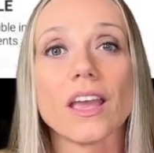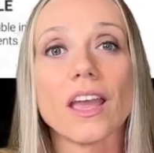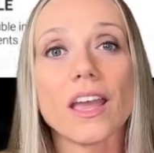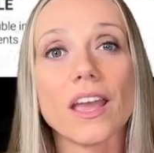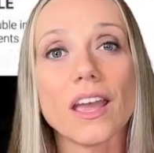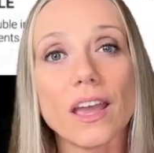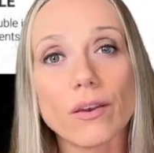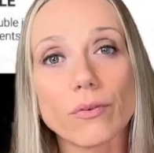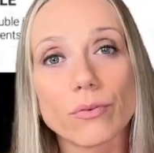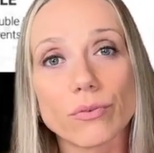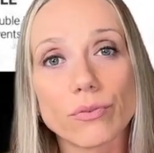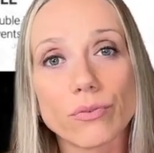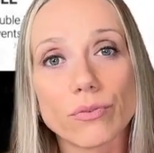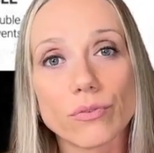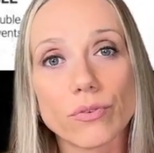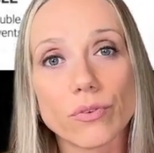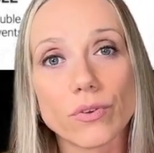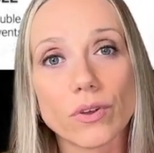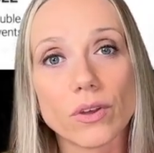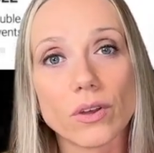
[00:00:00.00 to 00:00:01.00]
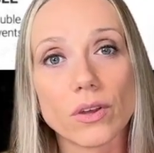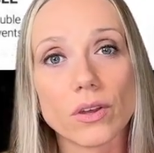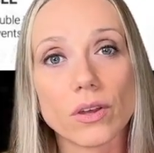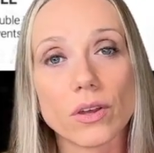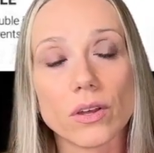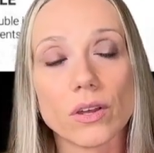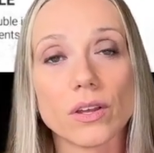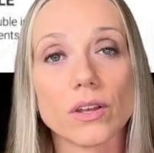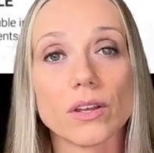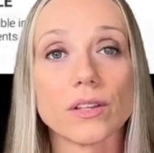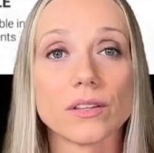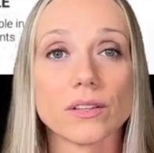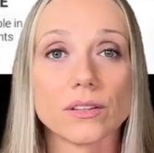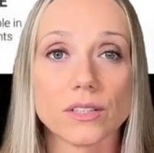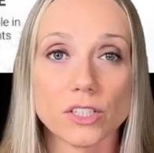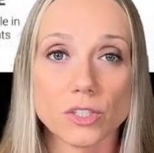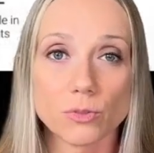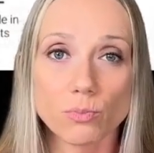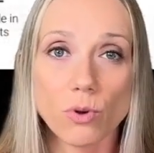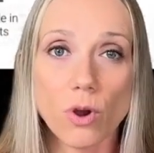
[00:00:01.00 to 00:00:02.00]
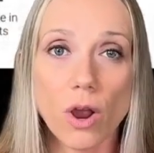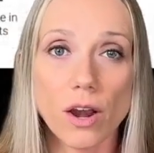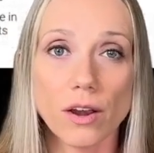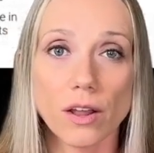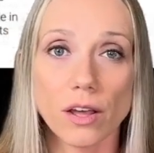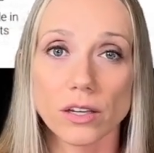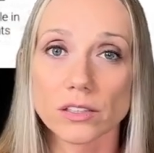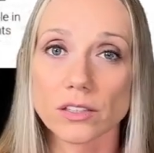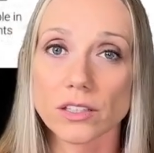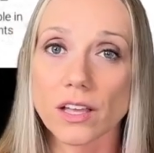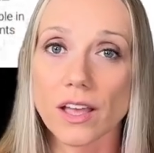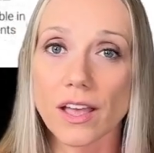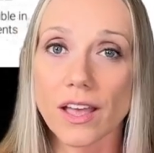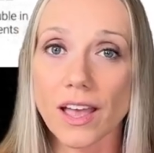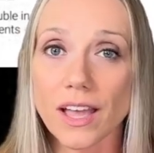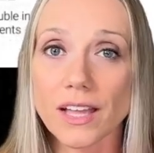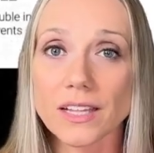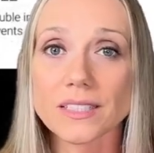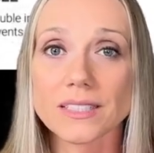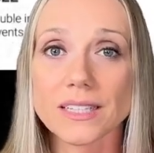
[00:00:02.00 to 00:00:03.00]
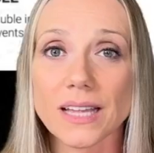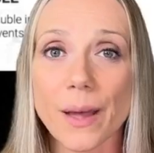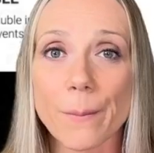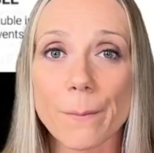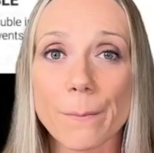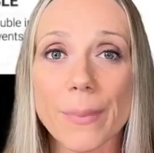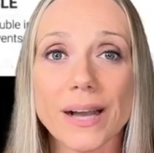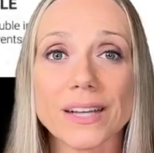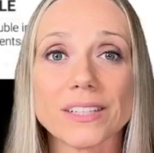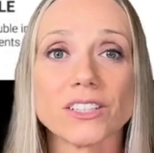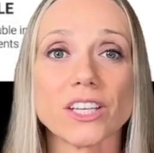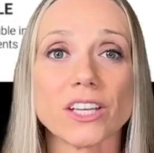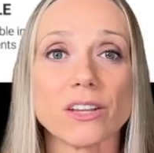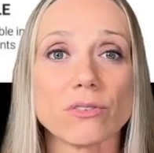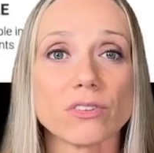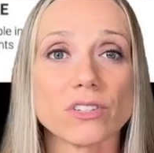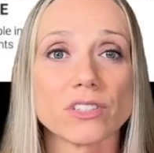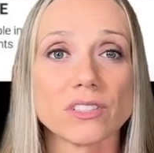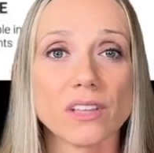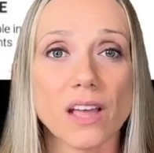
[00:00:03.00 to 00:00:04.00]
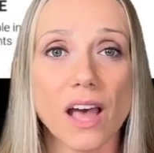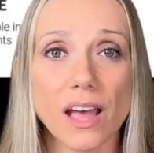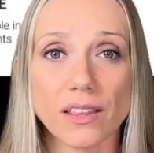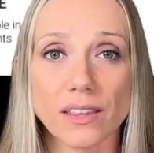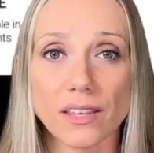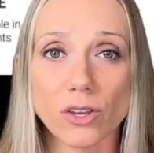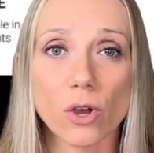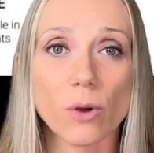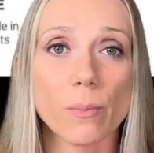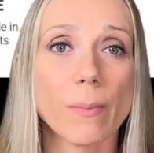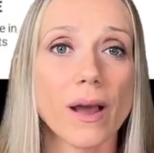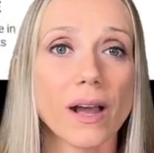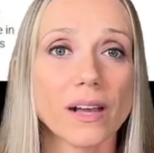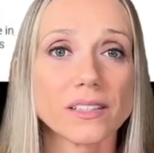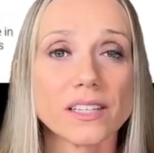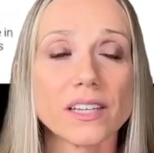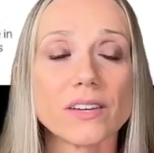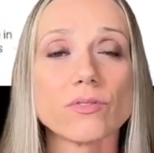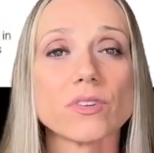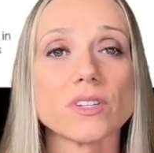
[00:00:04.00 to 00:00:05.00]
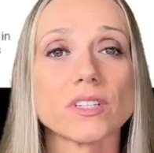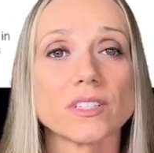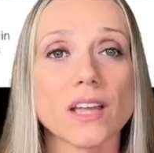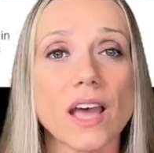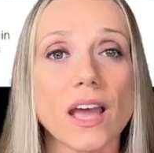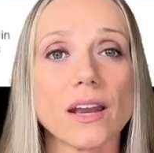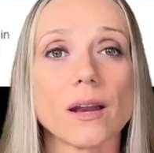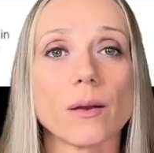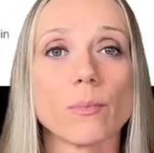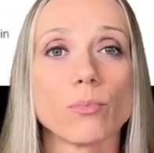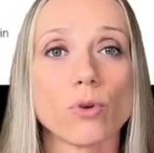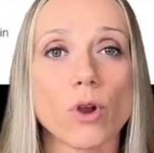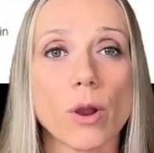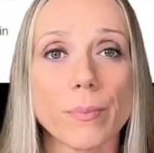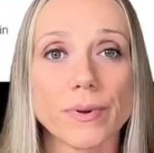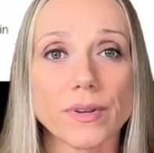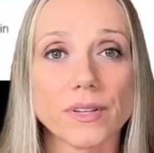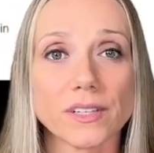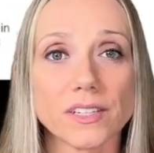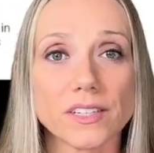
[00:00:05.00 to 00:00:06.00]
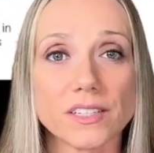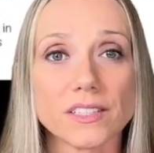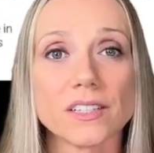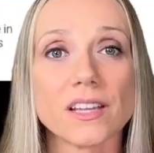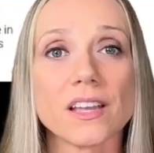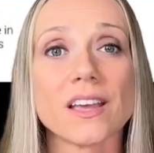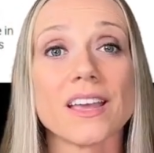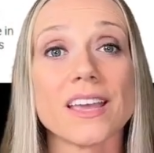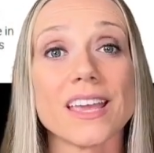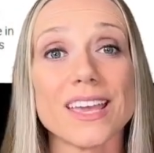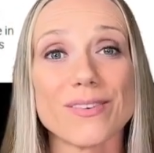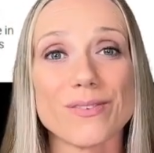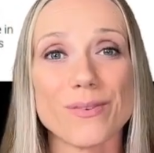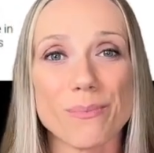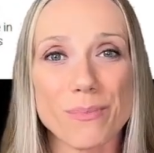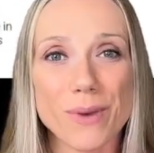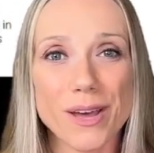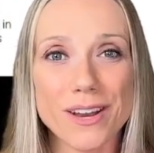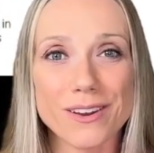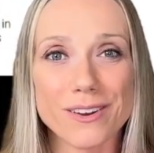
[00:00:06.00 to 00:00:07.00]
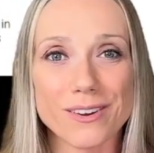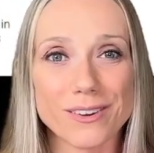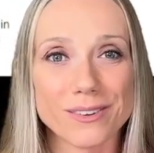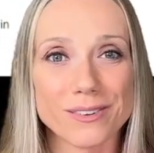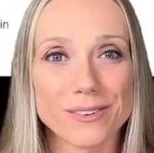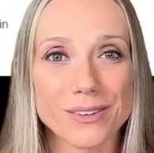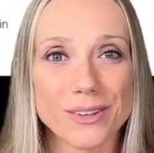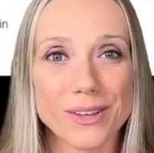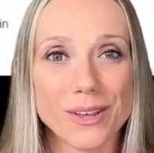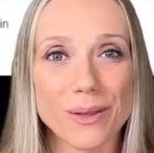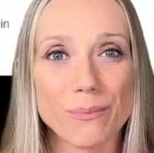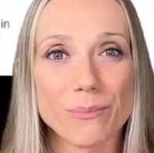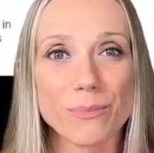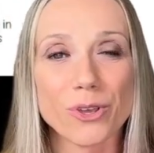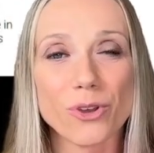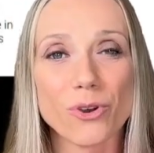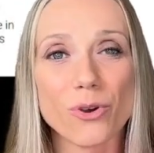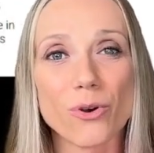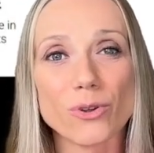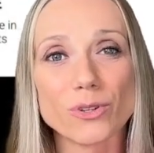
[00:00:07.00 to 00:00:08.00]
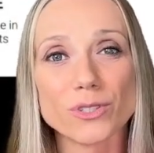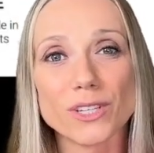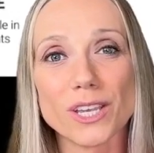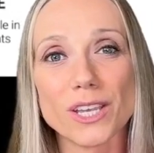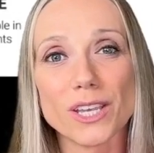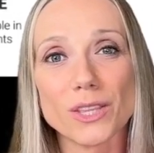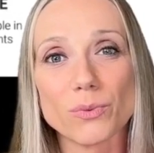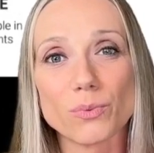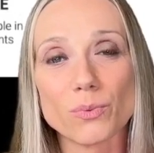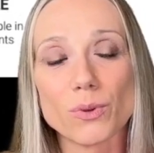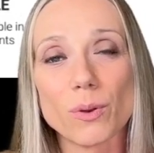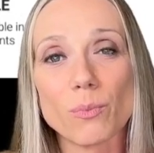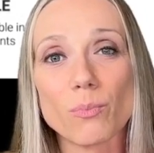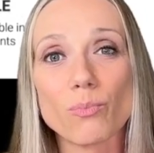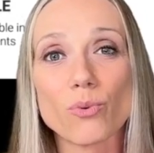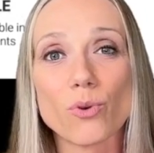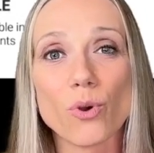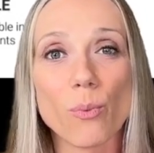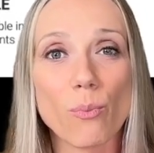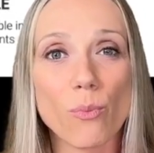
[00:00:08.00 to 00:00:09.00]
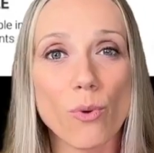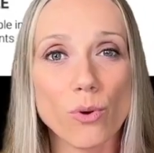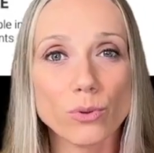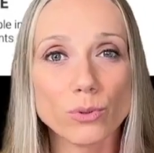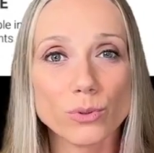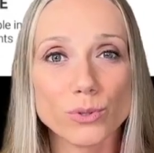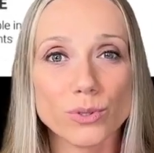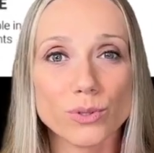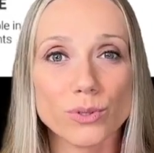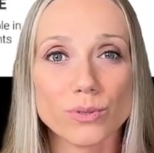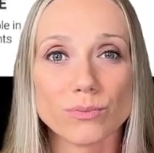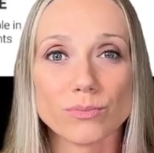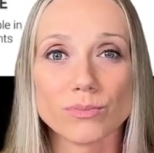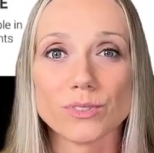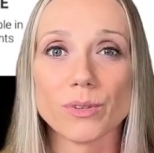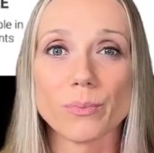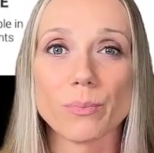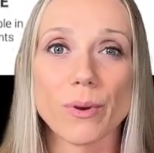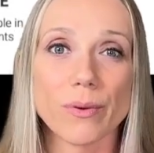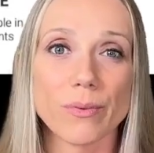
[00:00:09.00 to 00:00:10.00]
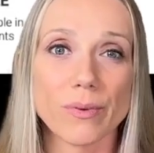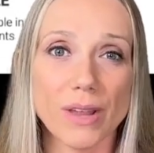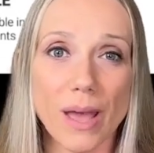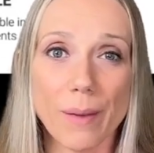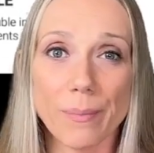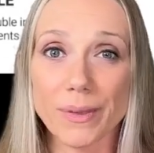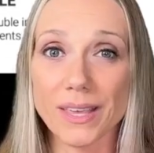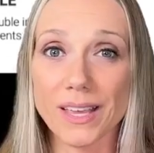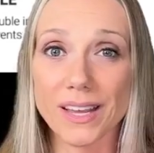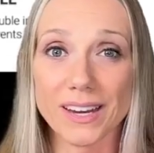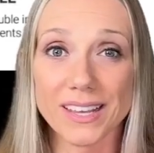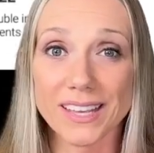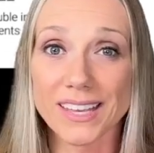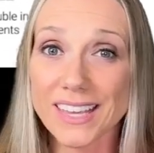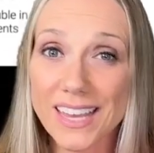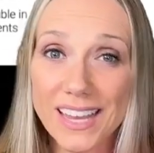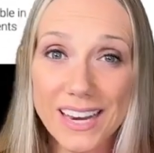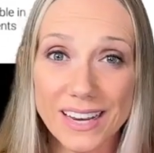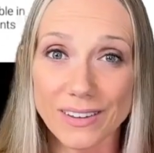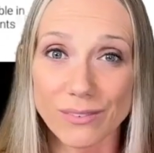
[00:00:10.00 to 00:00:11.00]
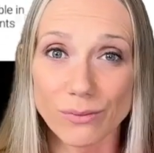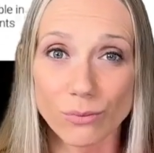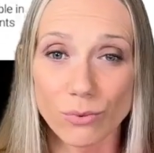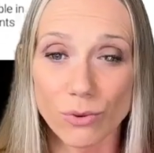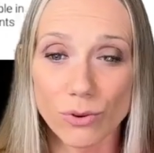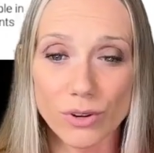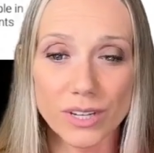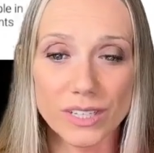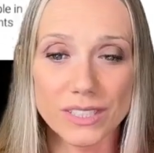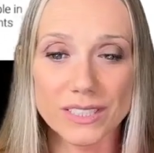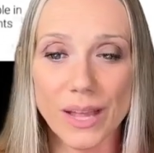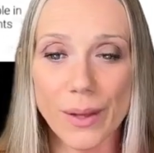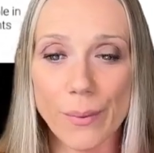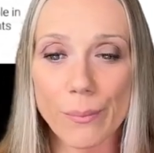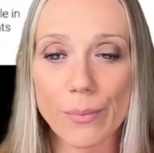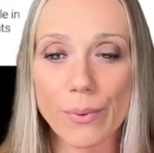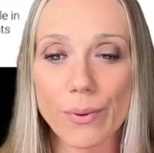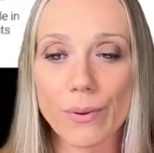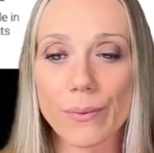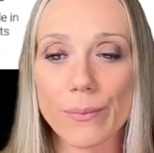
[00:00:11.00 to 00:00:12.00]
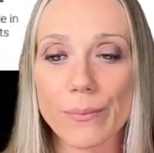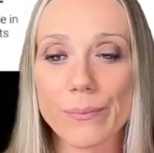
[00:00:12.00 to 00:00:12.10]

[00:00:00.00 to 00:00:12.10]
If this product has some bacteriostatic or bactericidal properties, even better, because it will promote the periapical healing, for example.